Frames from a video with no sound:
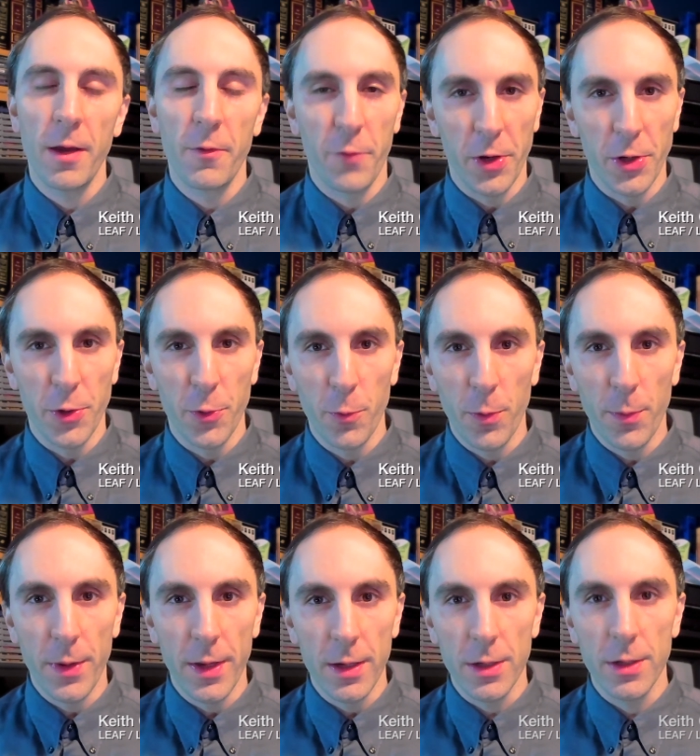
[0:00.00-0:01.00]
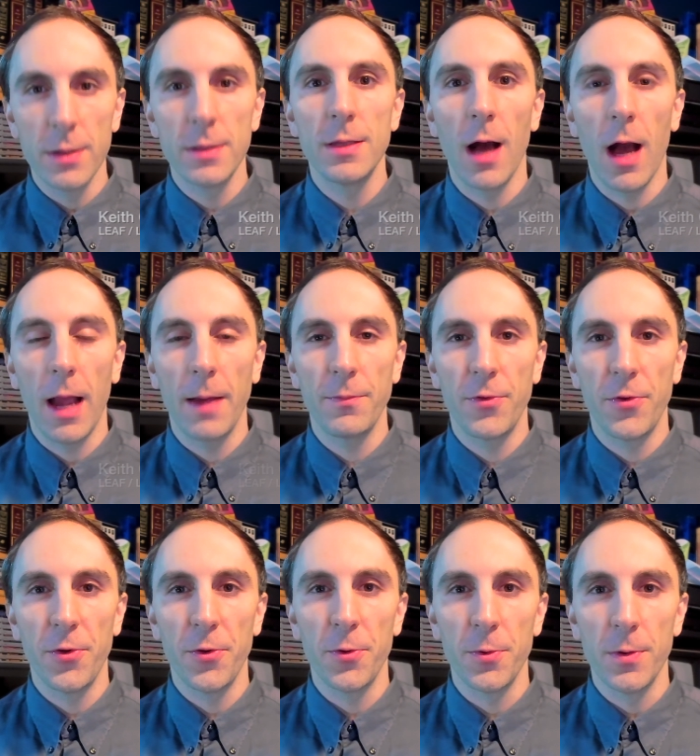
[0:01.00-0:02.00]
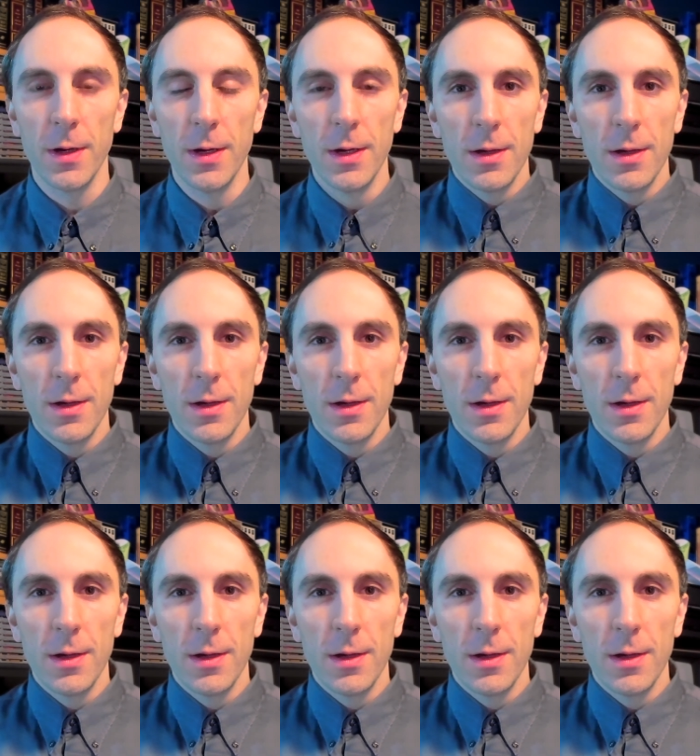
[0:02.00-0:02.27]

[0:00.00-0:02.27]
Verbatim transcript: I figured it would be a good time to